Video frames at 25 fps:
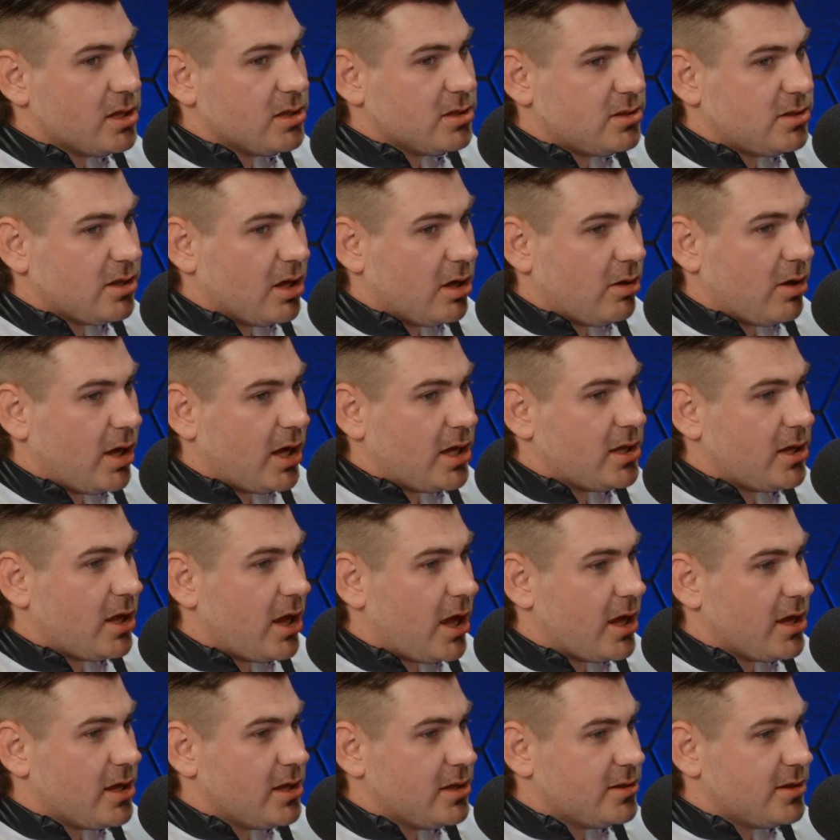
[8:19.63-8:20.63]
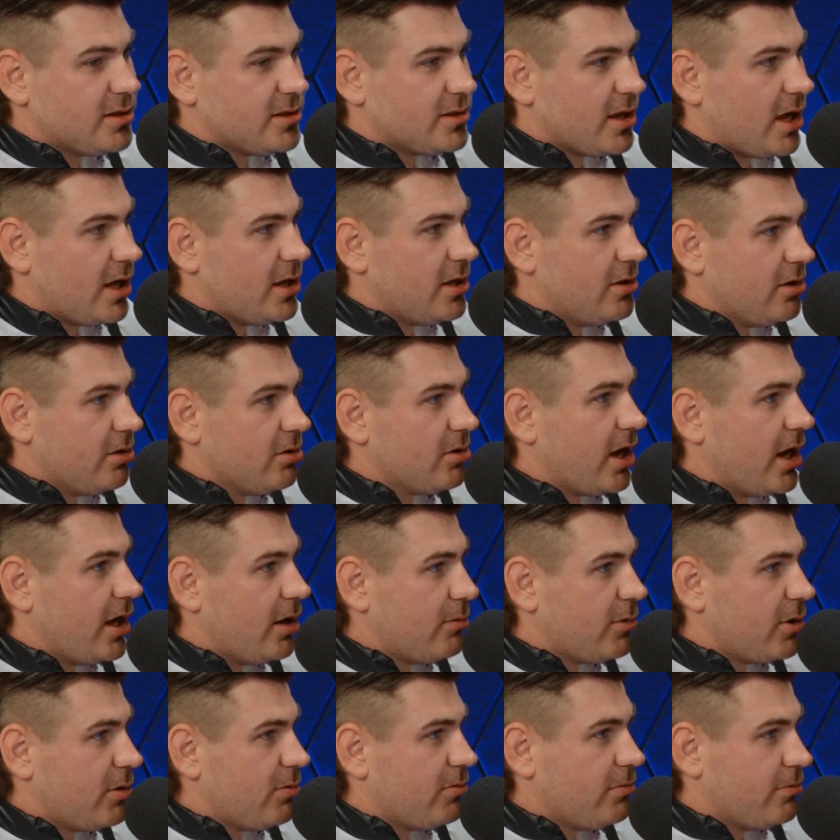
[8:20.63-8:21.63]
So I, I decided, okay,
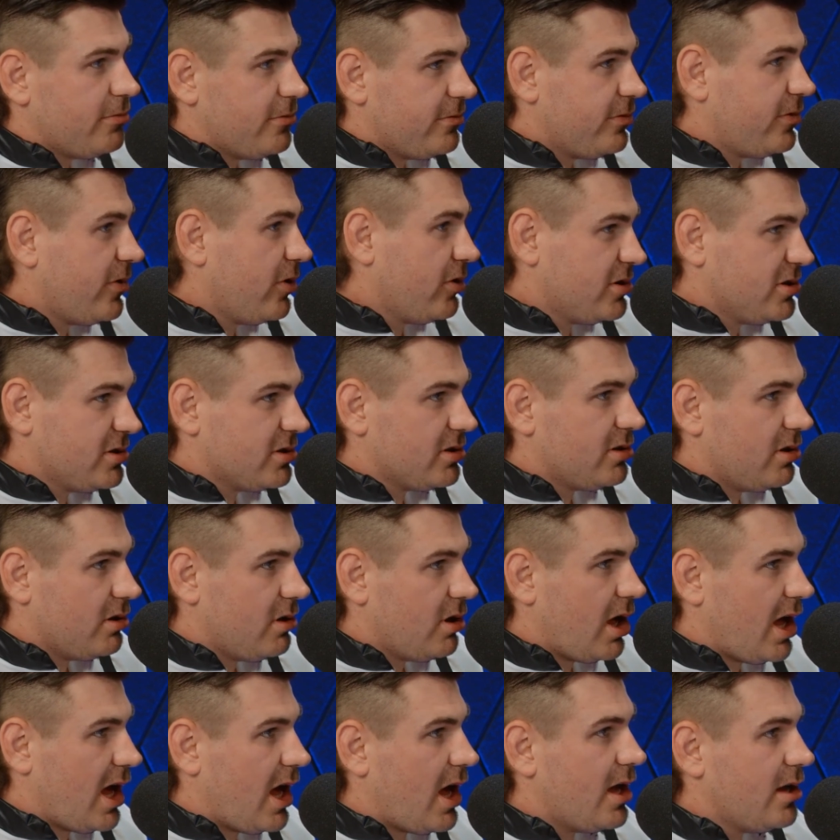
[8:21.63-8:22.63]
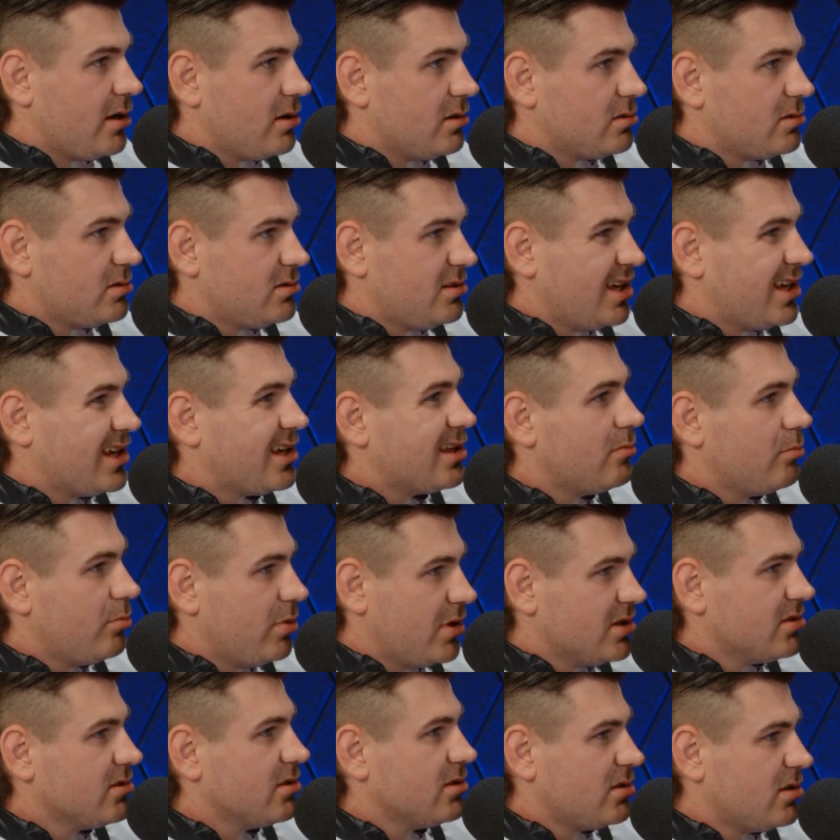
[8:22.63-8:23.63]
I'm going to focus on higher ticket
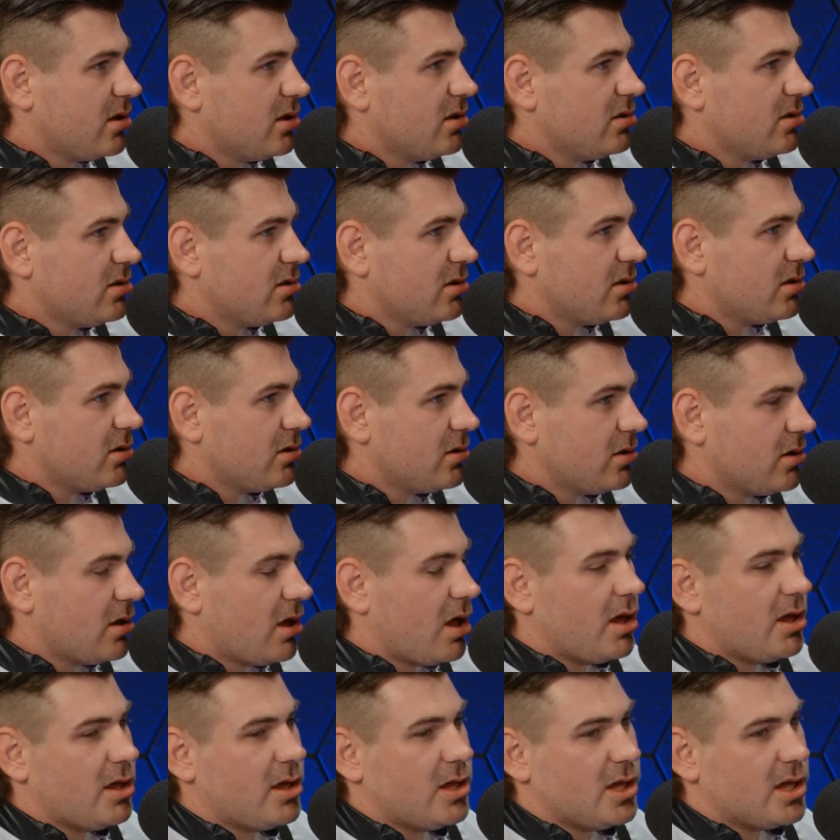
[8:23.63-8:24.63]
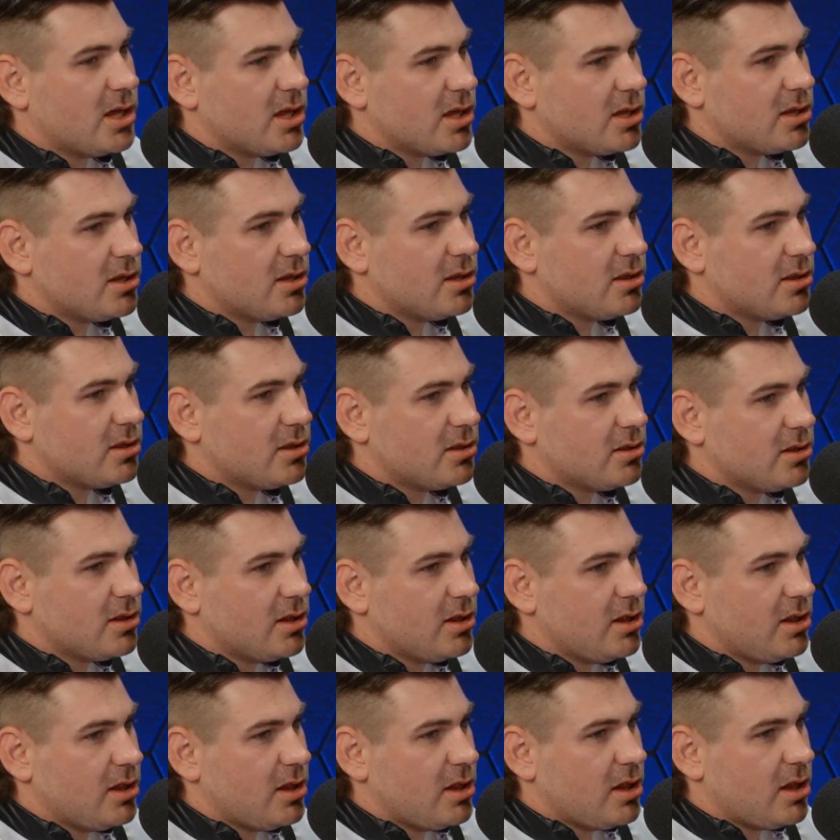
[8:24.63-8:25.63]
businesses and
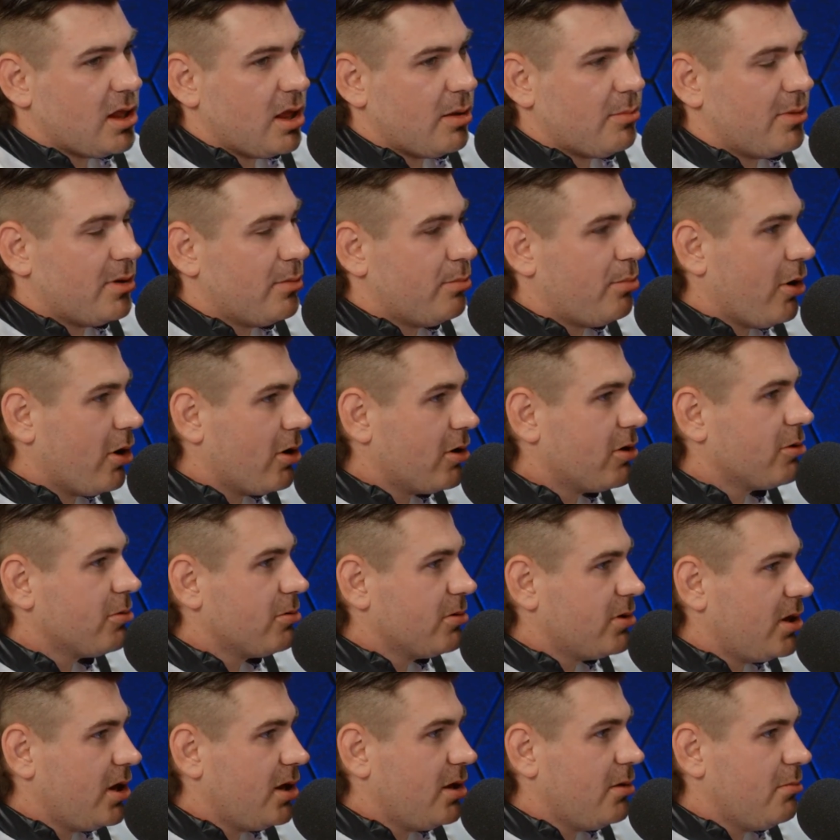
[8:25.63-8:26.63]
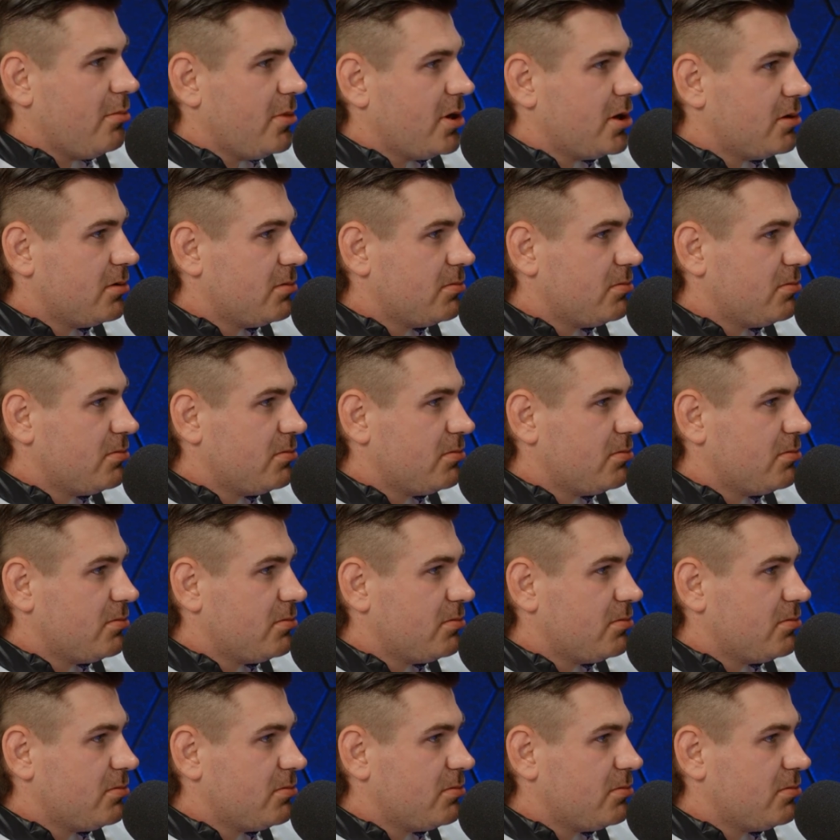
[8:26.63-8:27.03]
I'm going to partner with them and